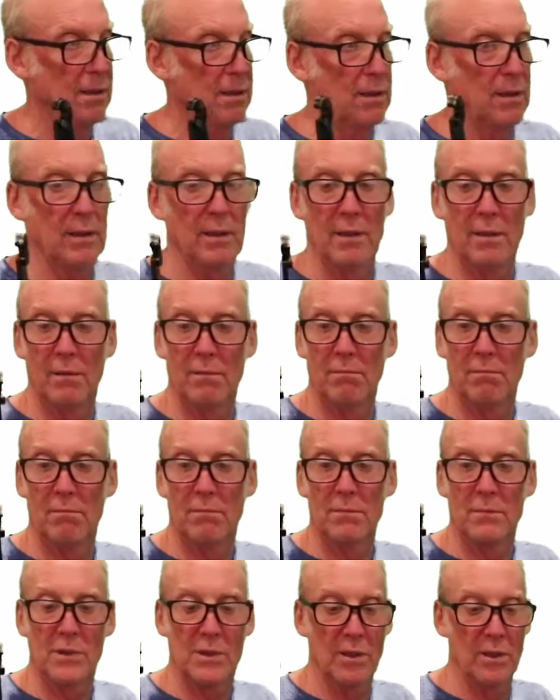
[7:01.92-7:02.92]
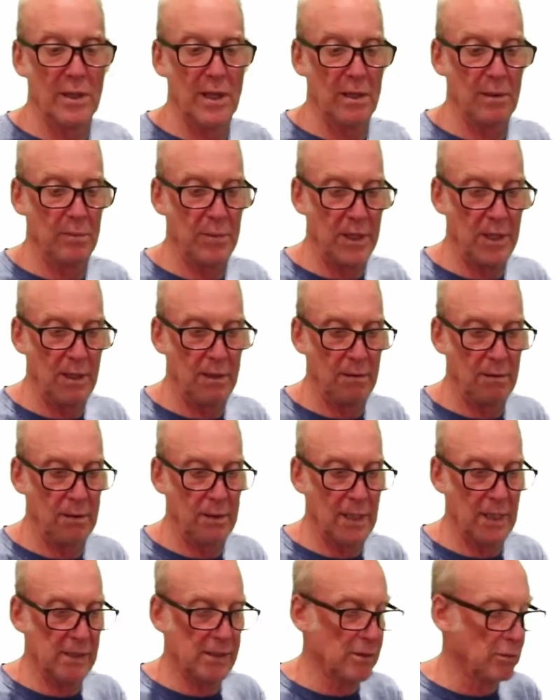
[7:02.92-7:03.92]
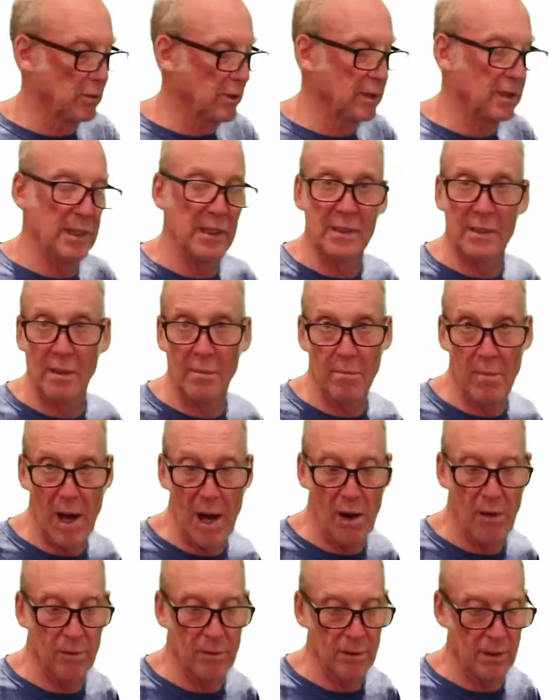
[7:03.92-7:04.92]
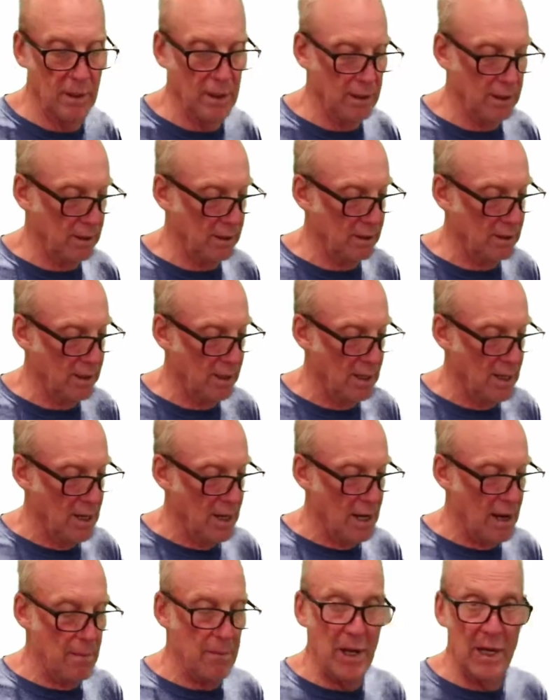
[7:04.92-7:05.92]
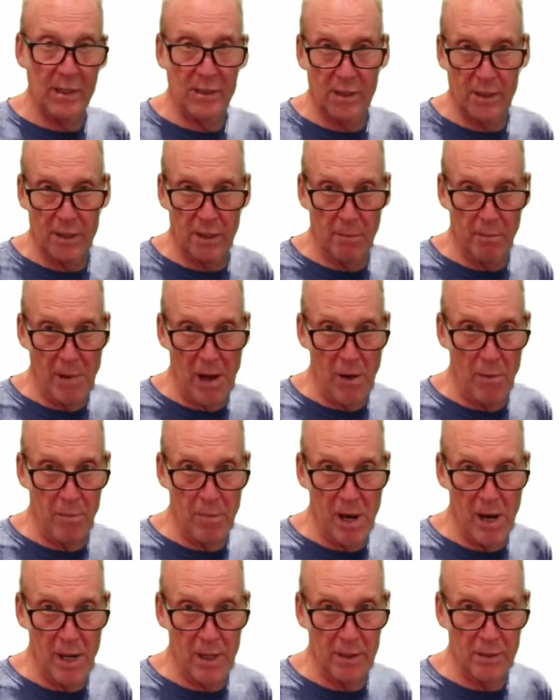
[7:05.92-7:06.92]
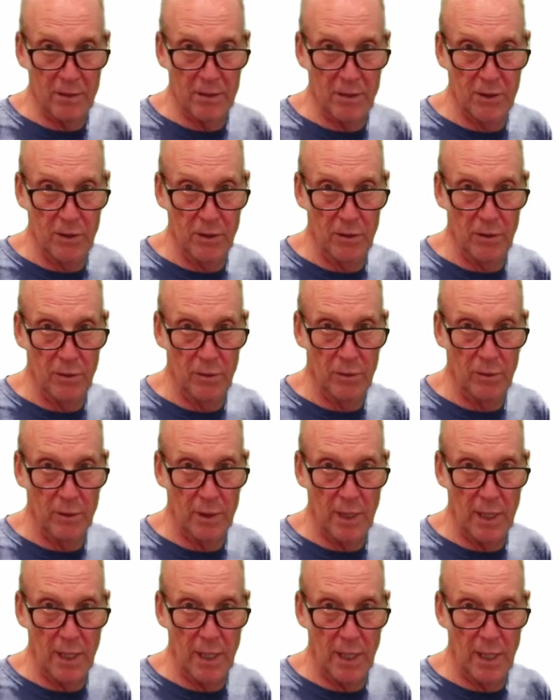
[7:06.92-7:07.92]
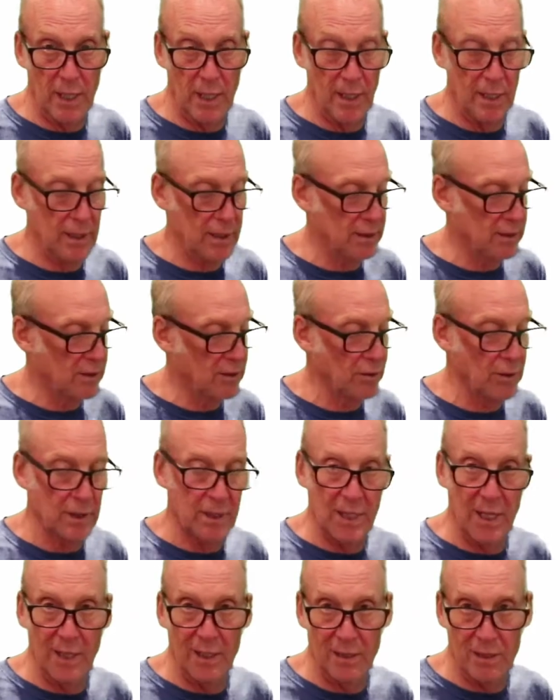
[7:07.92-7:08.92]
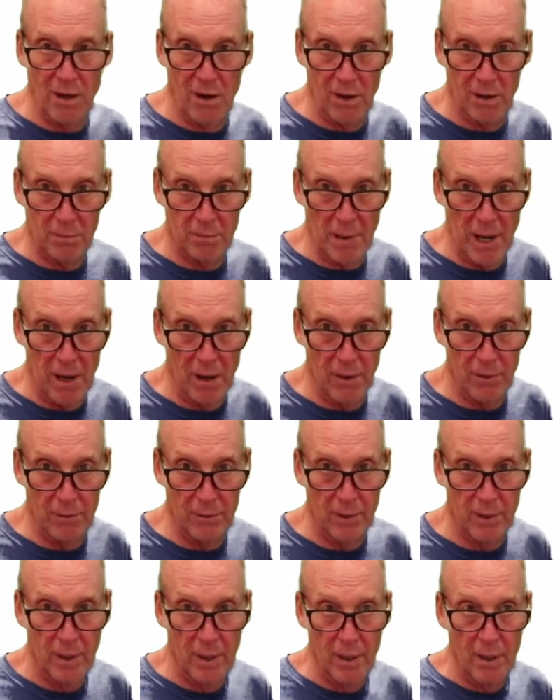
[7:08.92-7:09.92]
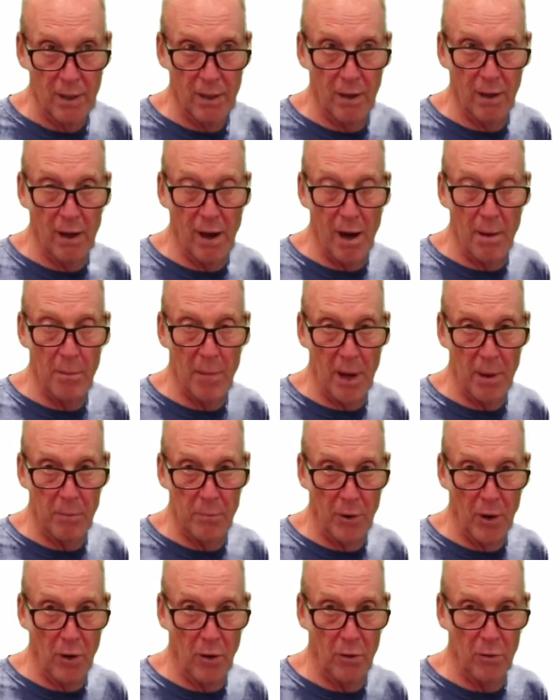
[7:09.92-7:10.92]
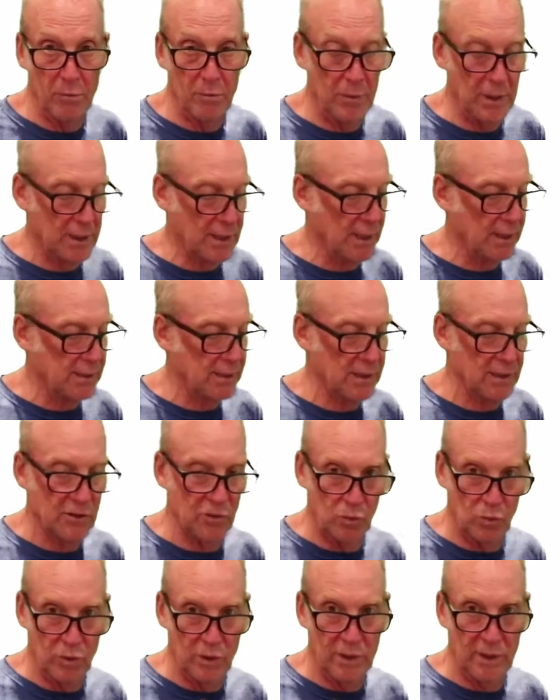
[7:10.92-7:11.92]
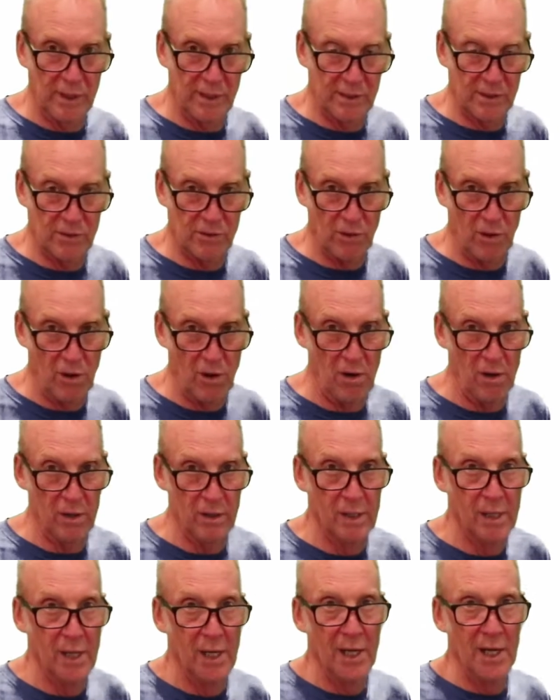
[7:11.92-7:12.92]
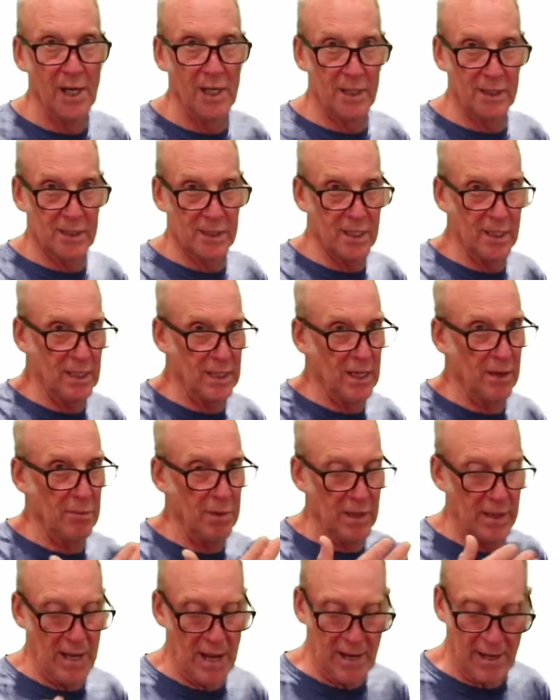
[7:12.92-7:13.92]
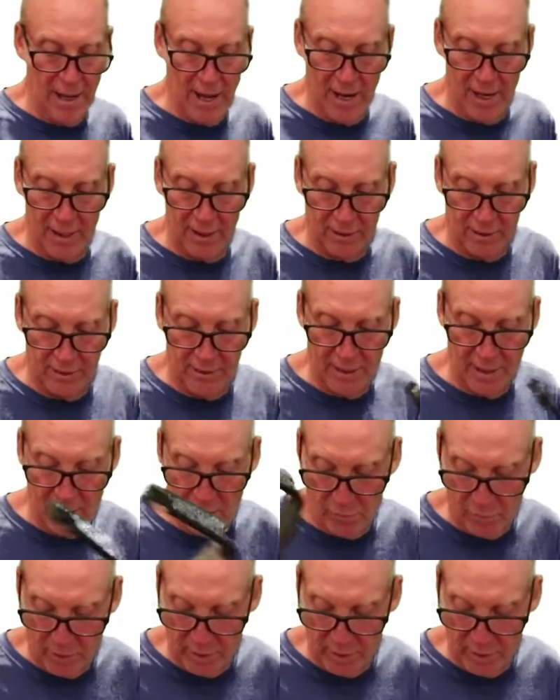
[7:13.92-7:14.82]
So that's a real easy mount, and I'm actually gonna mount mine to a King Kong mount on my boat, because it's really strong and it's gonna give me that angle that I